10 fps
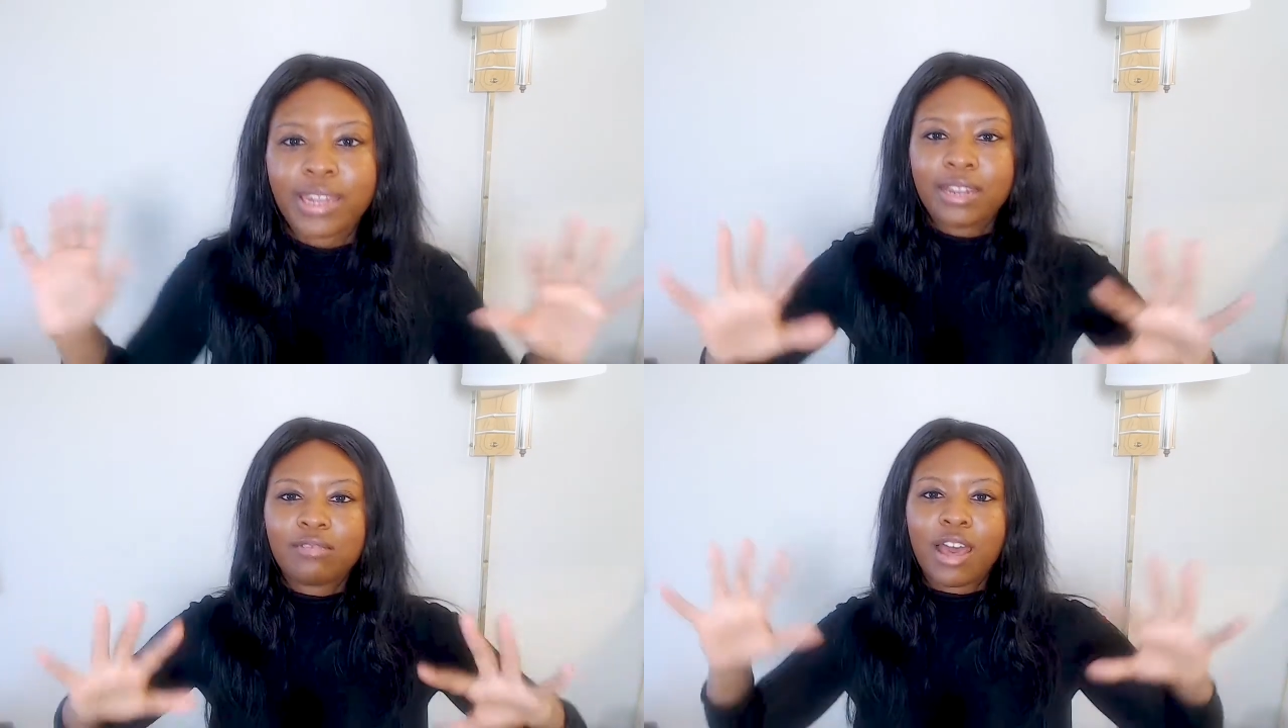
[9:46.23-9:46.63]

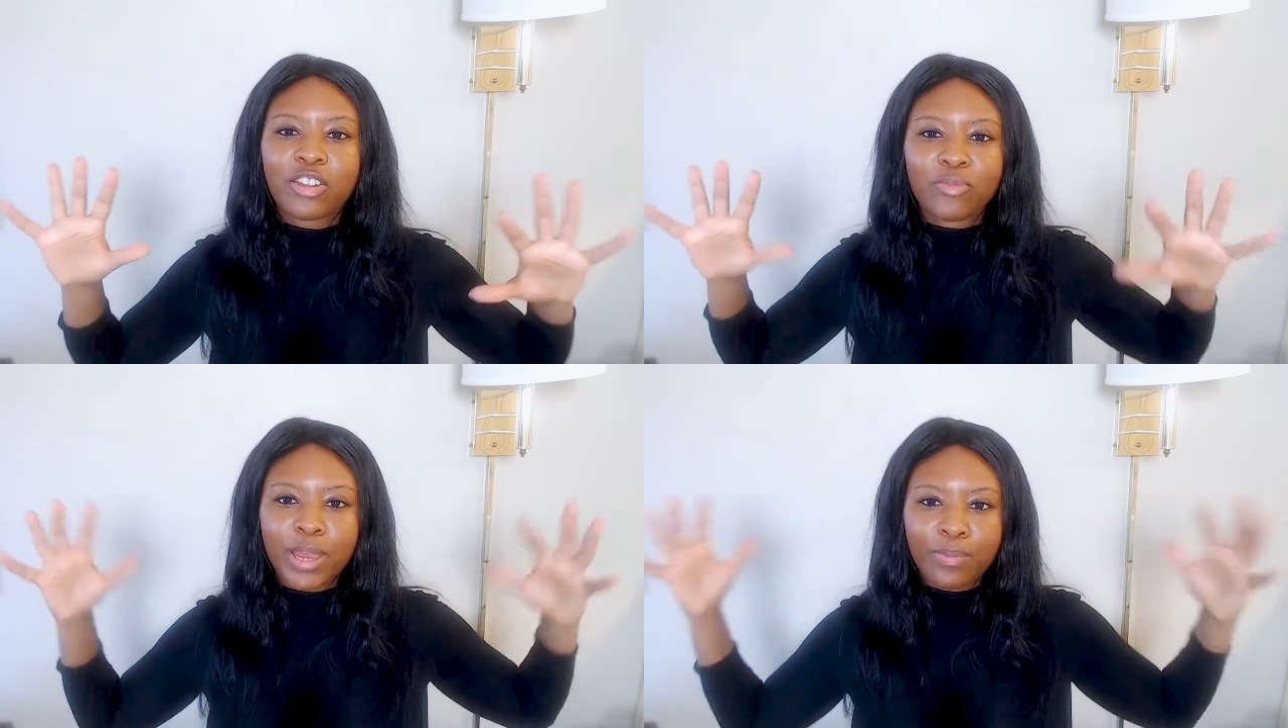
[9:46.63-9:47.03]
In a lot
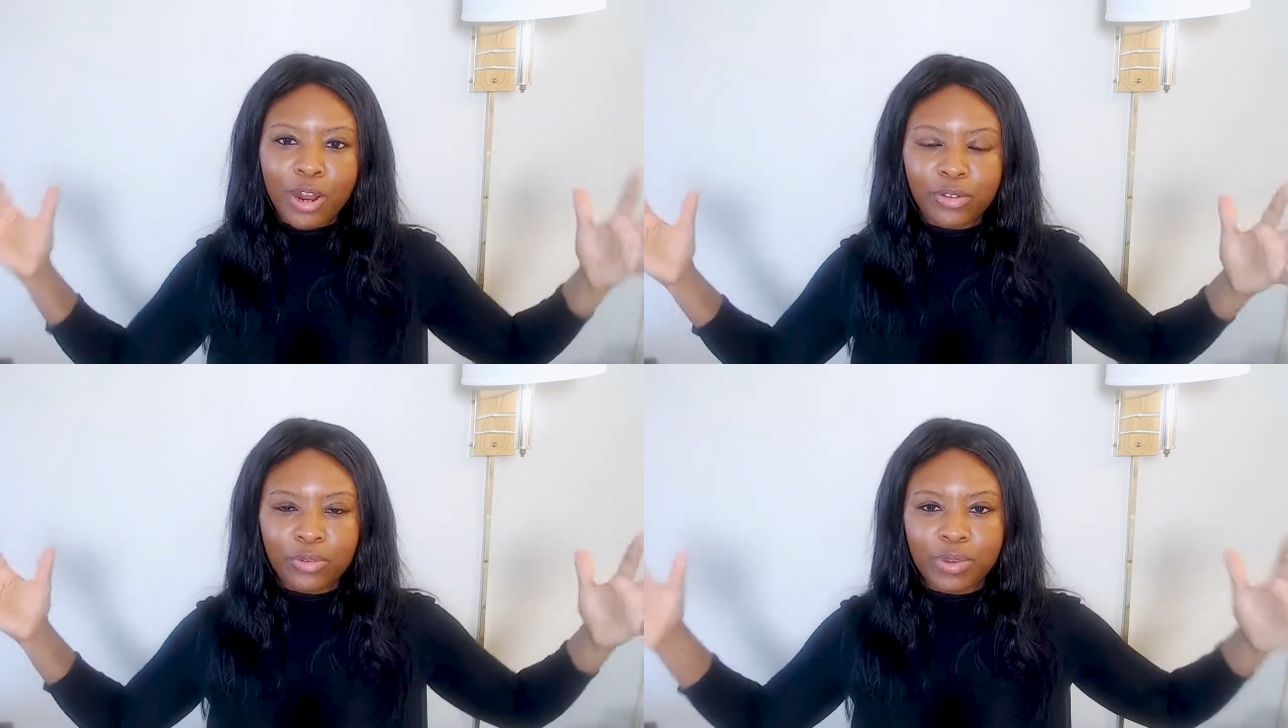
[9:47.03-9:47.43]
of my
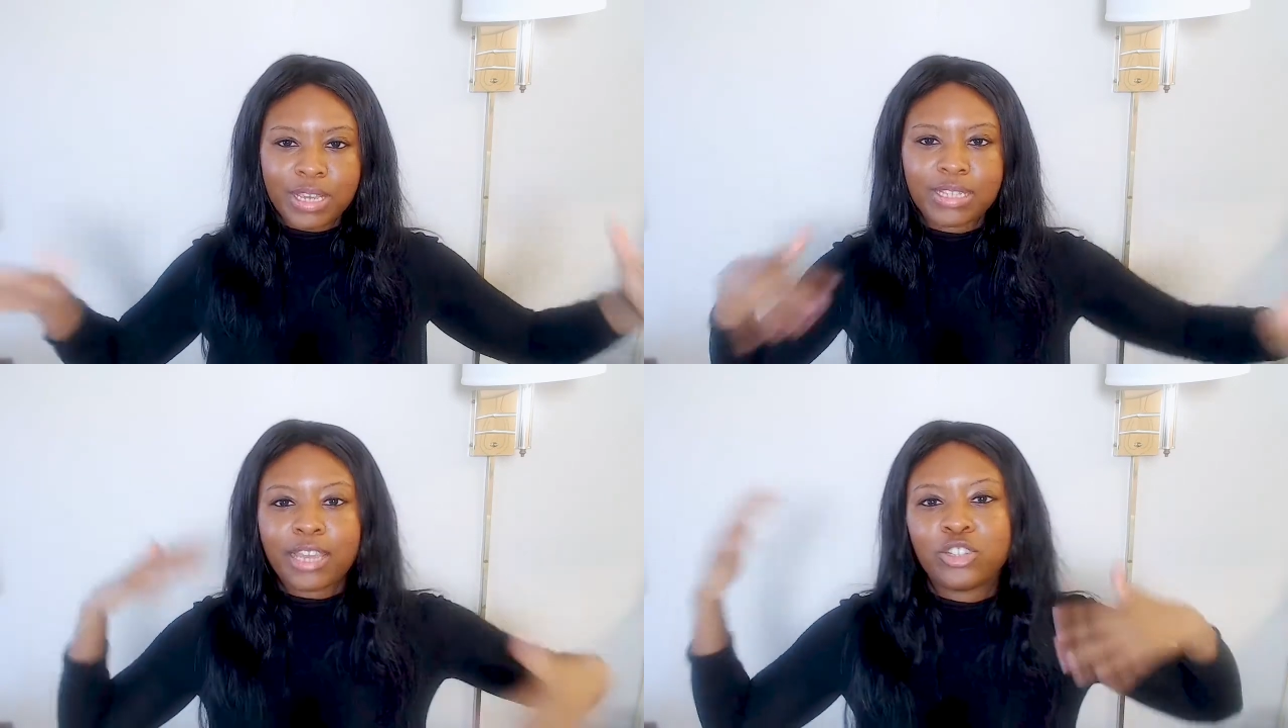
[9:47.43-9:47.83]
part
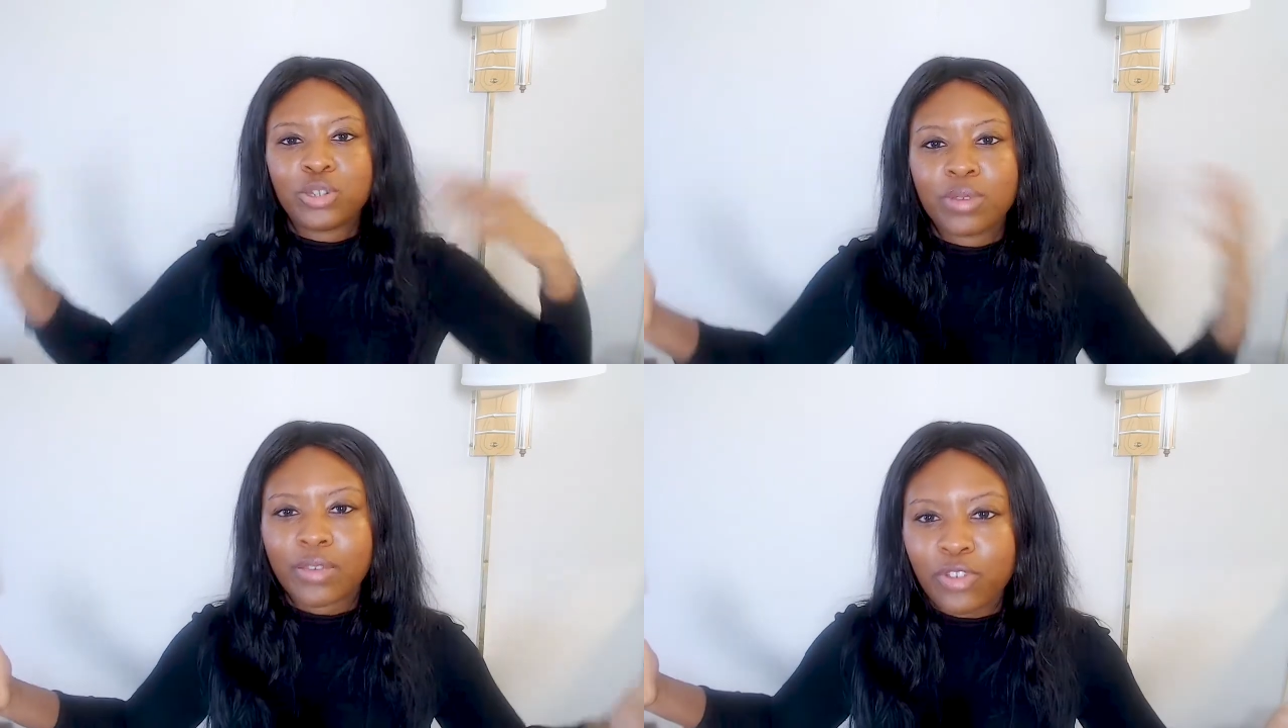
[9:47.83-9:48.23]
threes, I
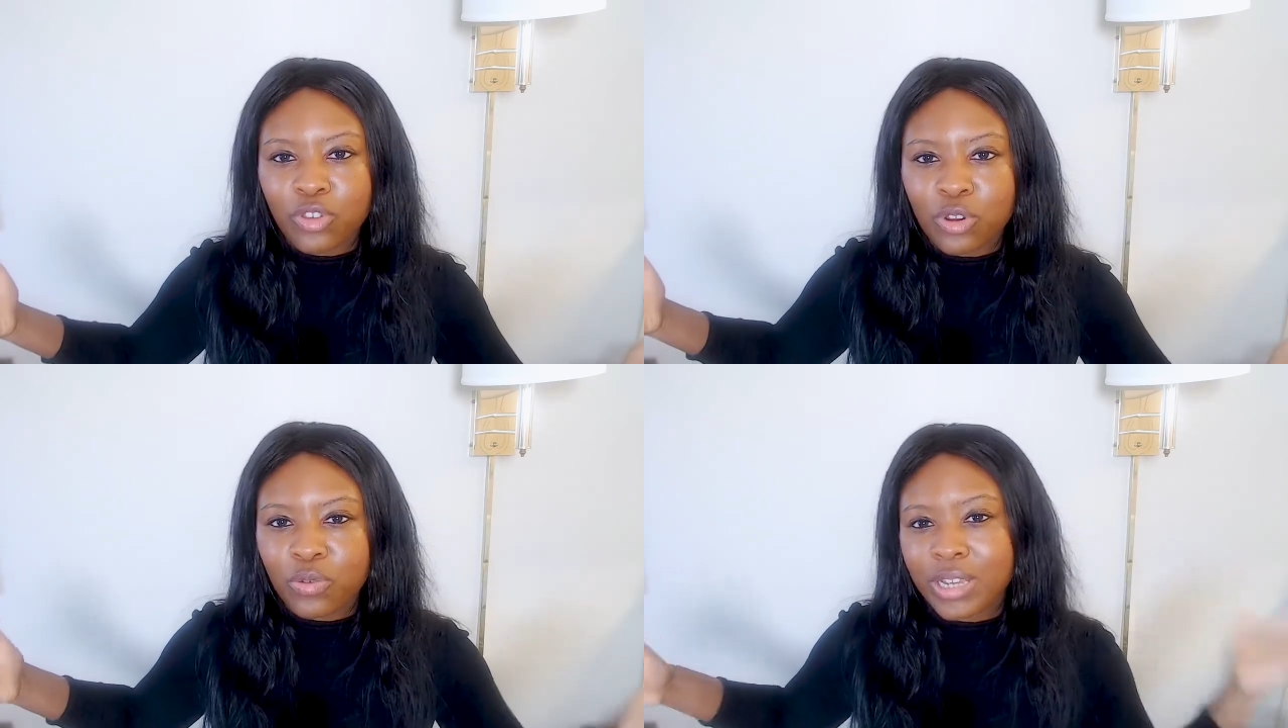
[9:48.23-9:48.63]
do give a
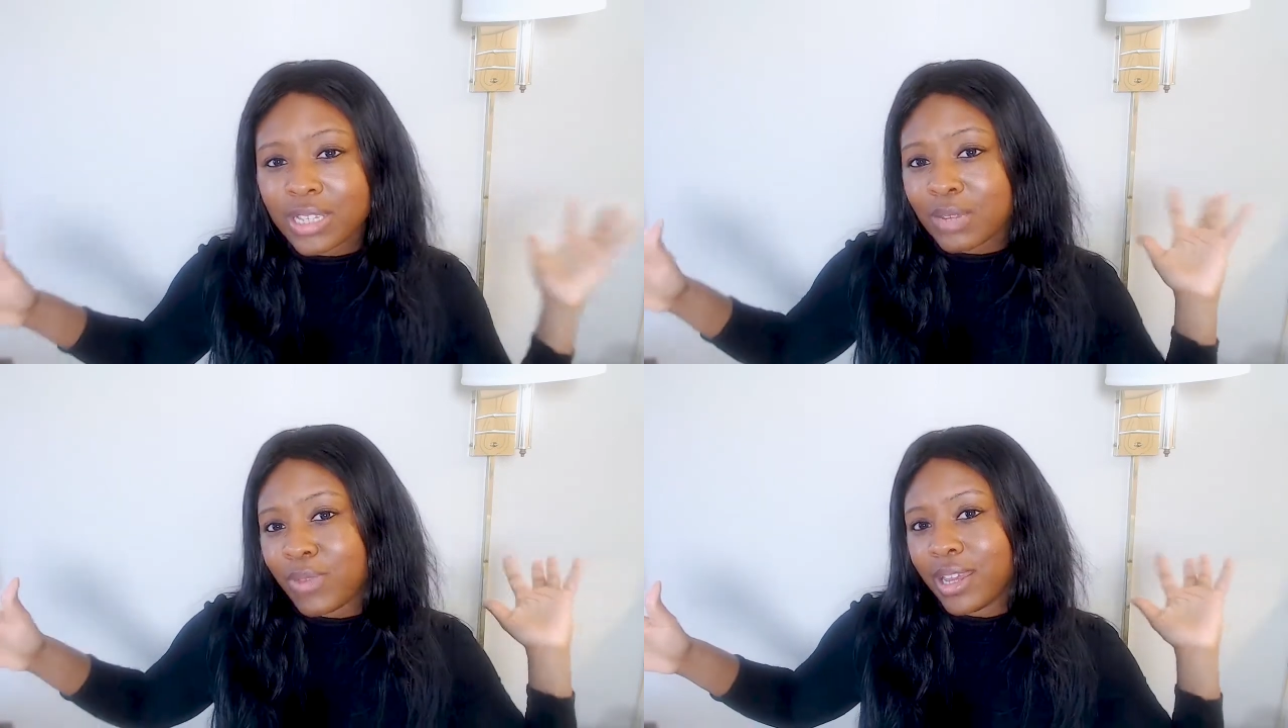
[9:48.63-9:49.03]
third
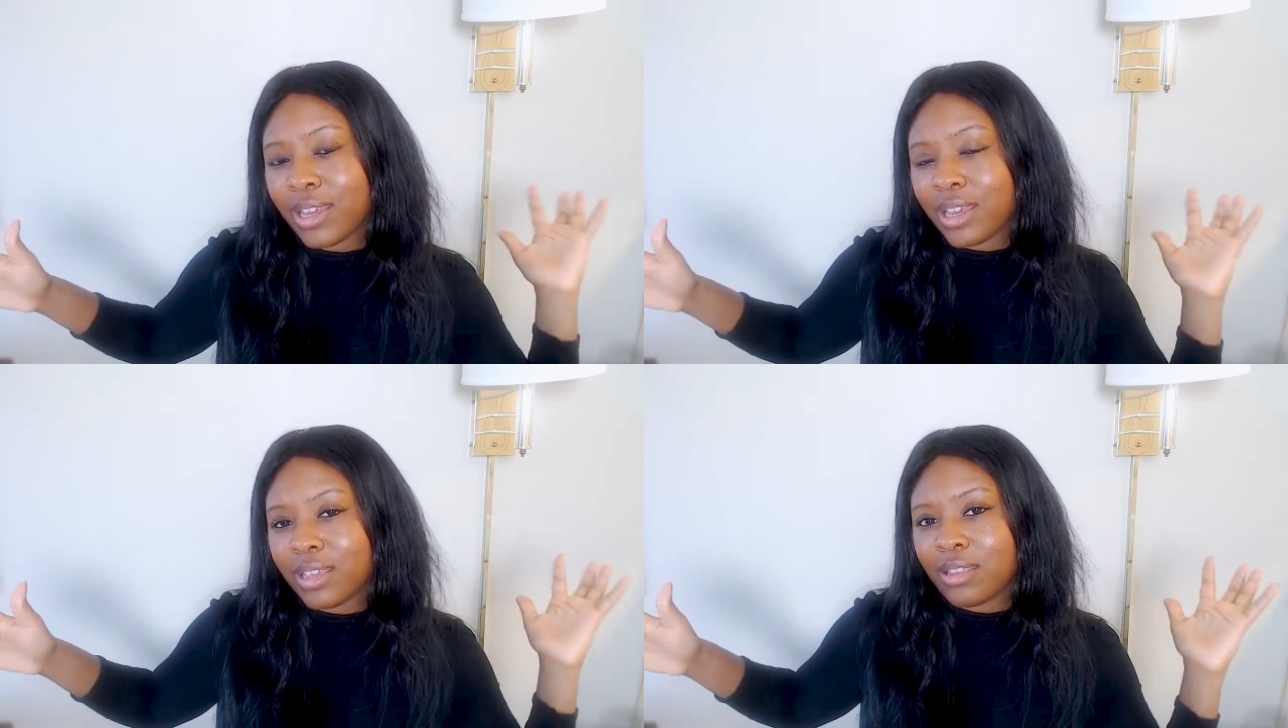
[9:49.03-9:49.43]
reason, but
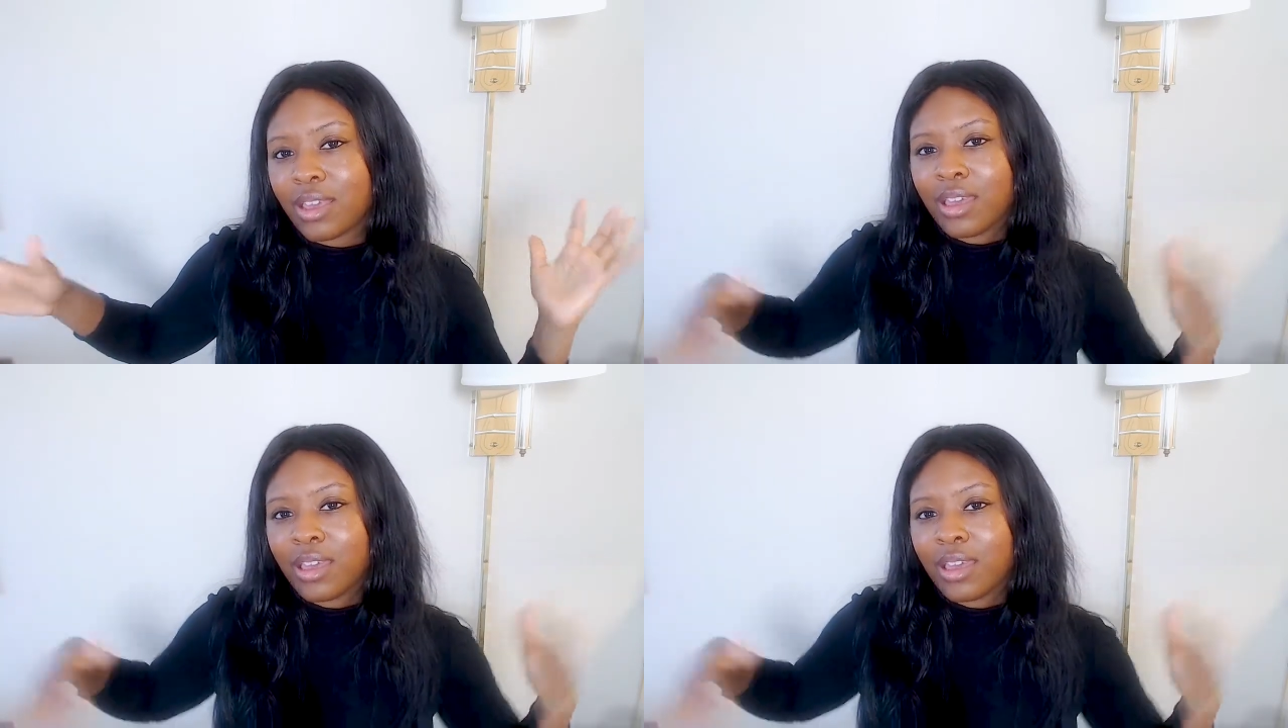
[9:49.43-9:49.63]
in